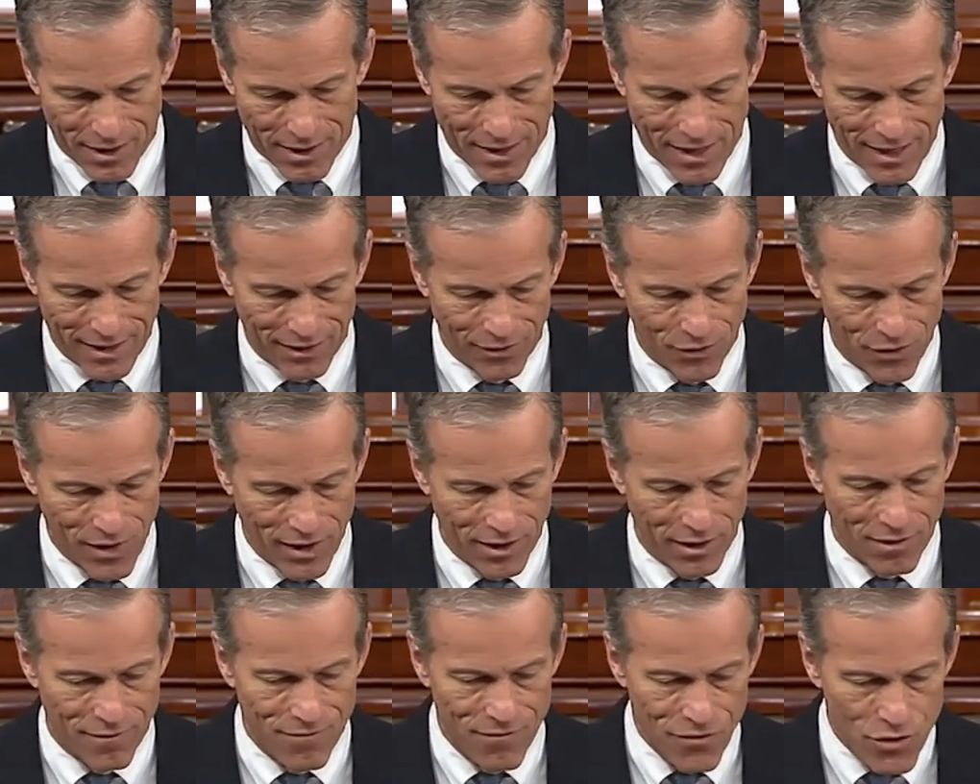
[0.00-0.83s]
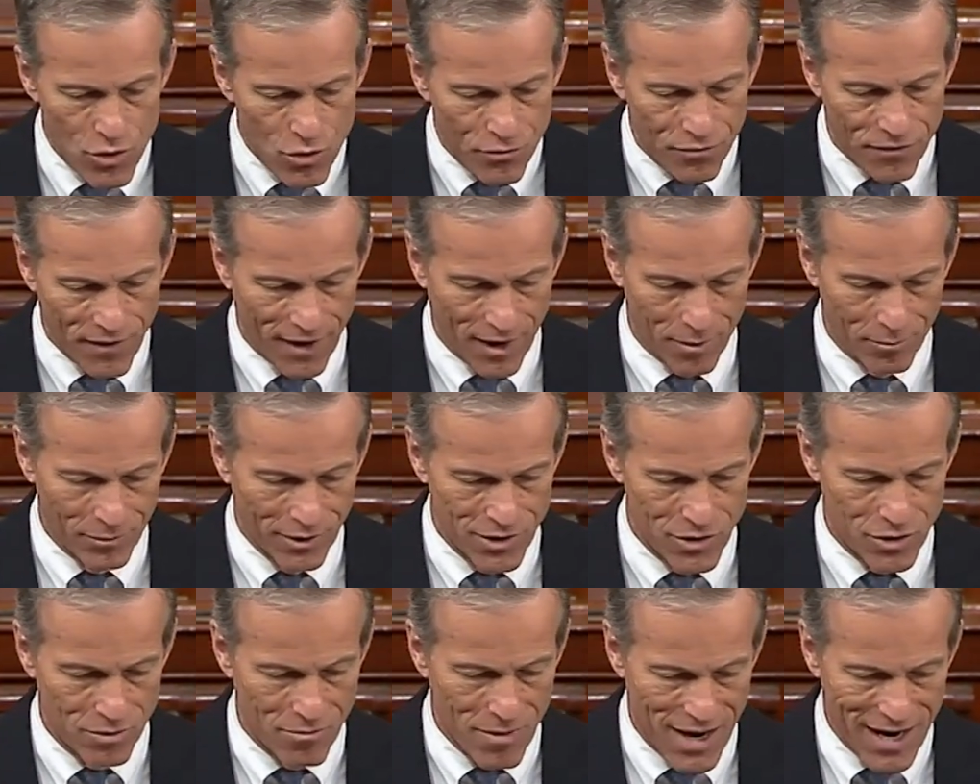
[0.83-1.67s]
I can think of few
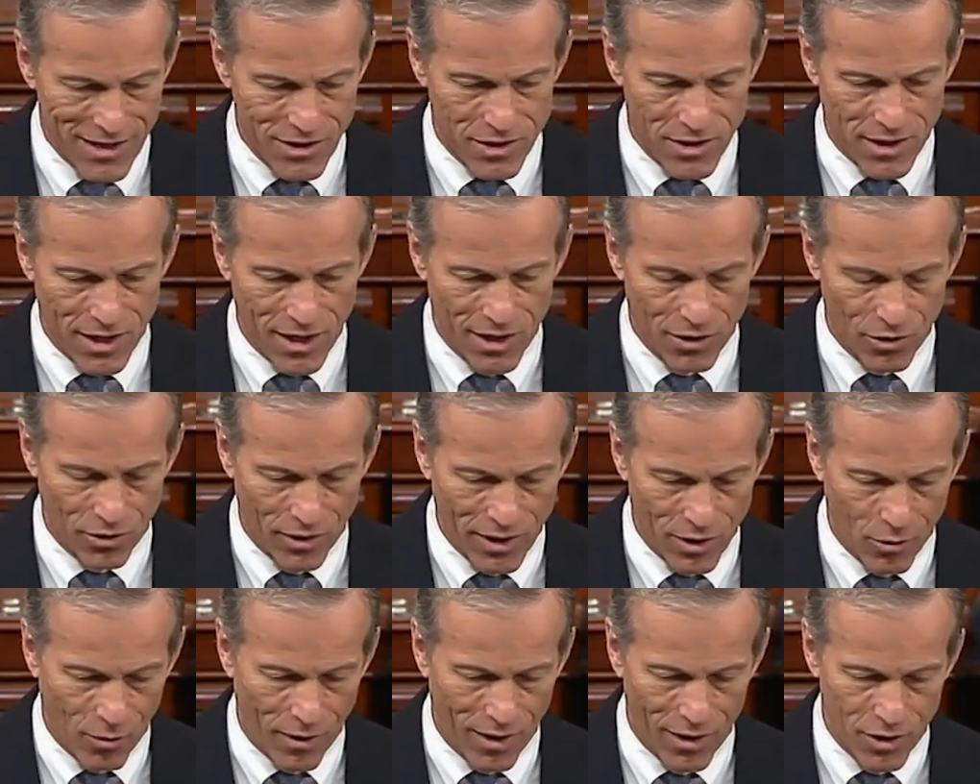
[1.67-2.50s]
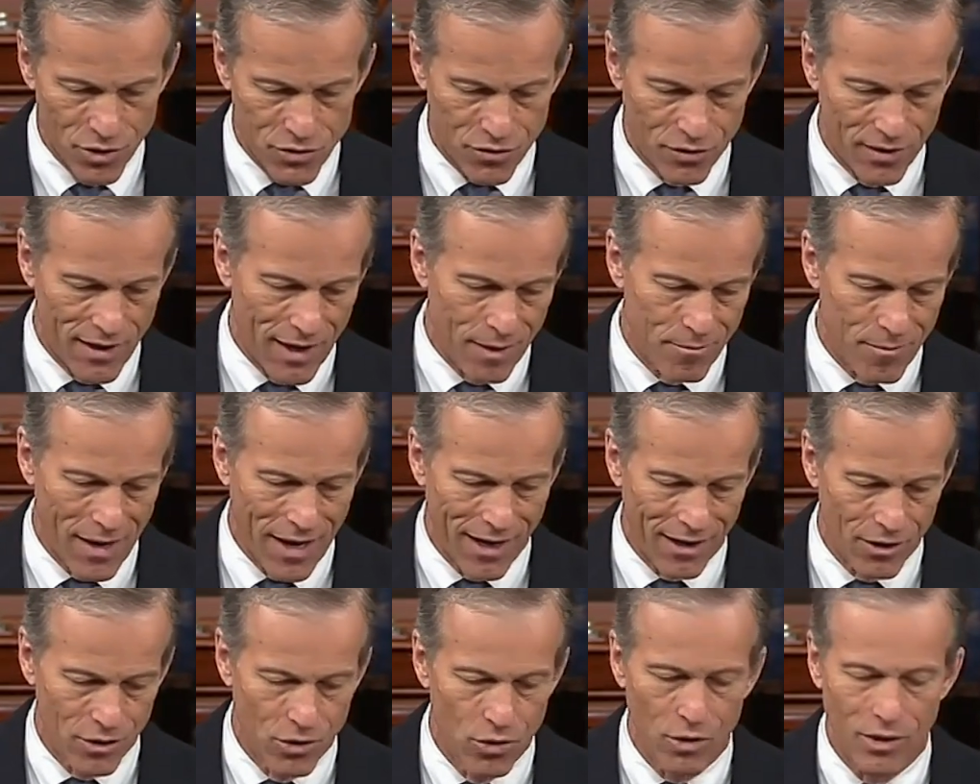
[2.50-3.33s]
families in my state or anywhere else for that
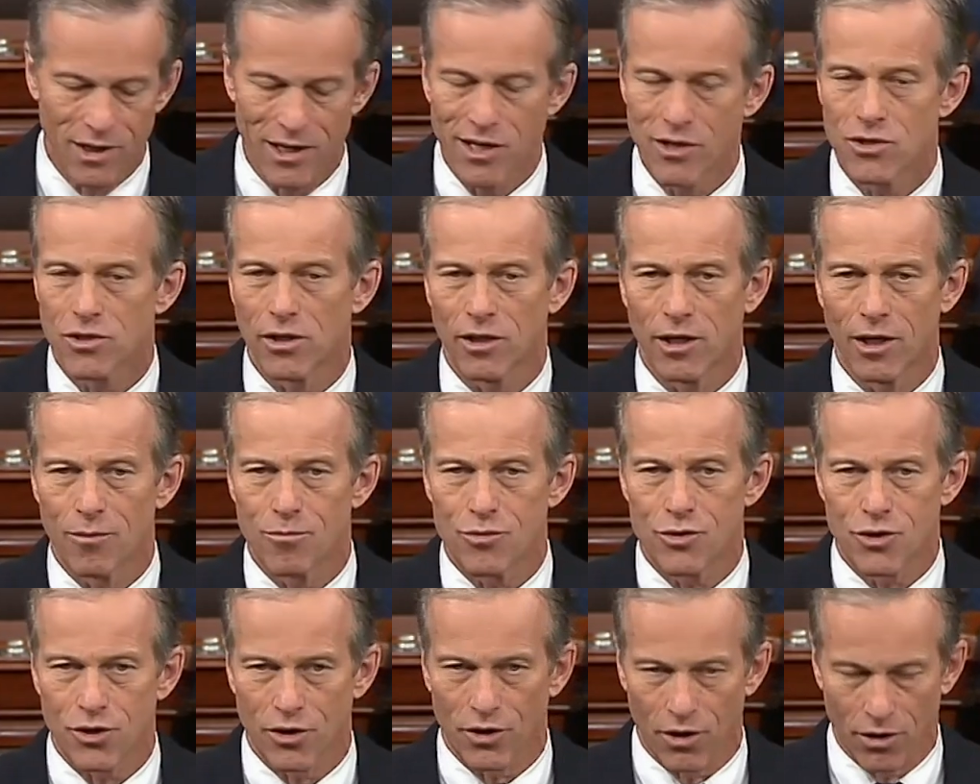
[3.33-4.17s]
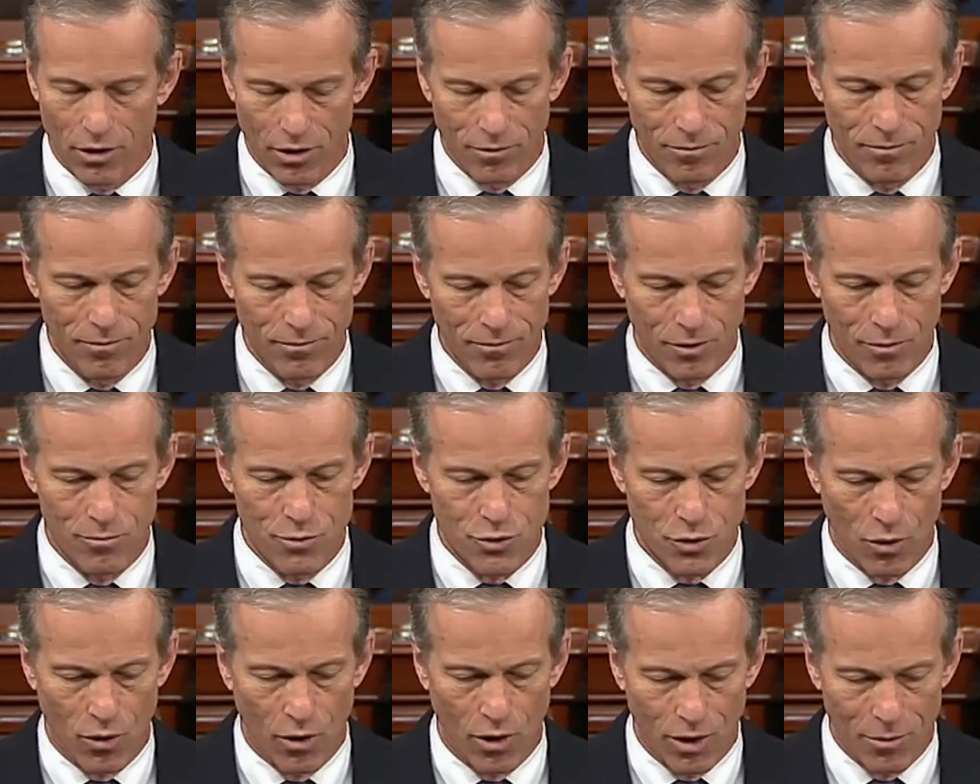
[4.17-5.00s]
matter who could easily
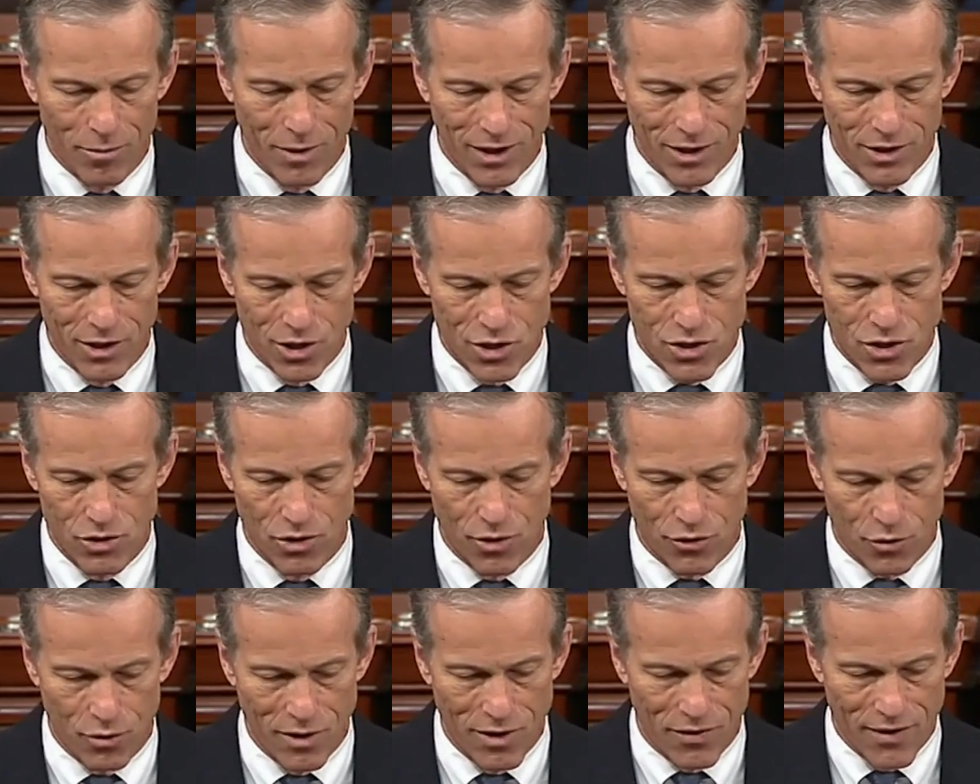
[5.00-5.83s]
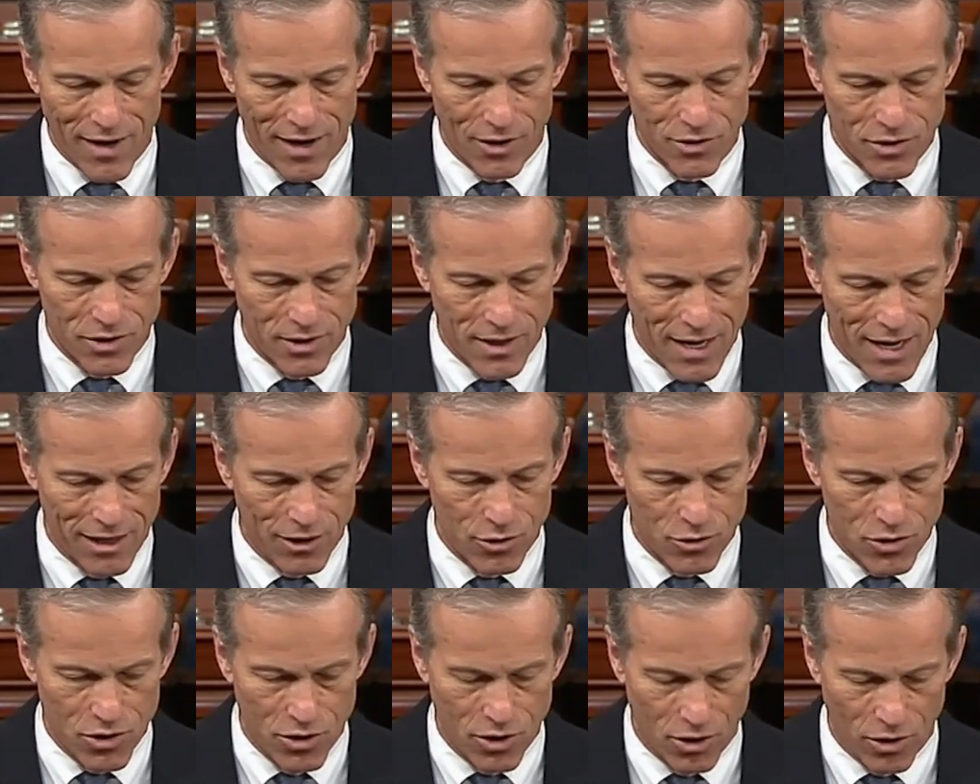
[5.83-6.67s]
absorb an additional
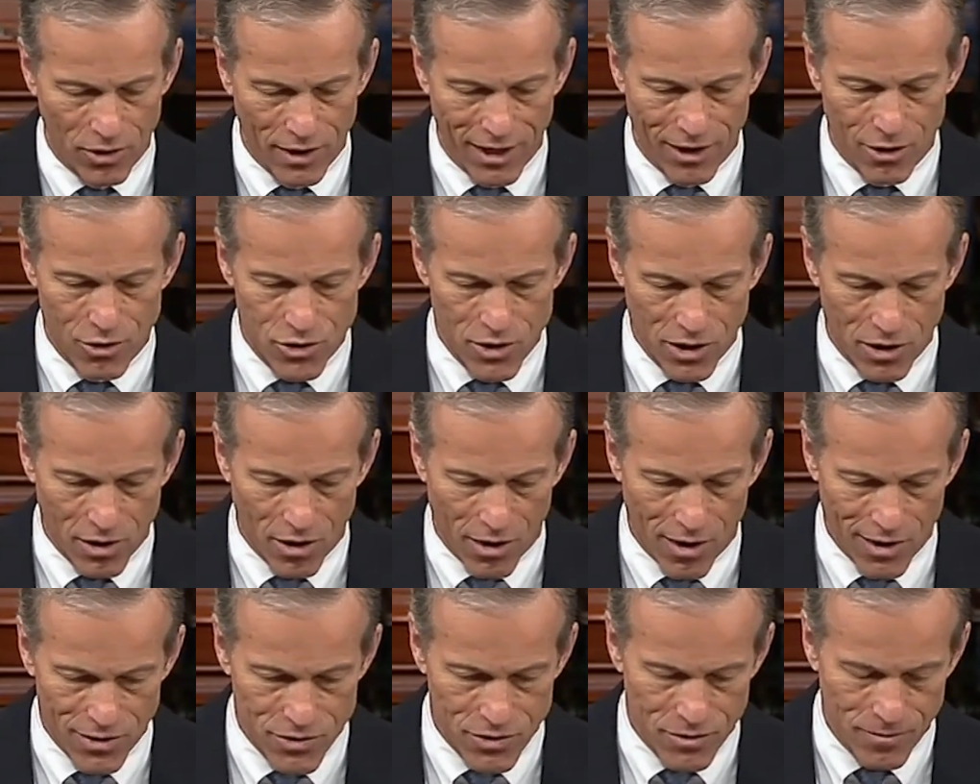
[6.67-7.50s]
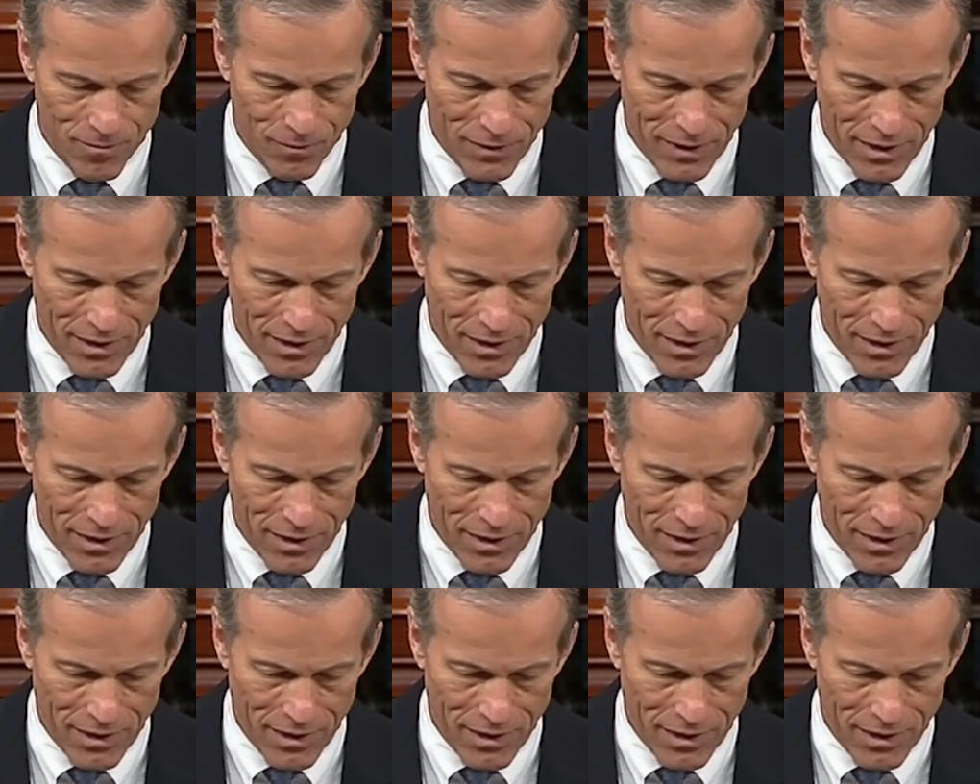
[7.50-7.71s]
$3,000 a year in energy costs.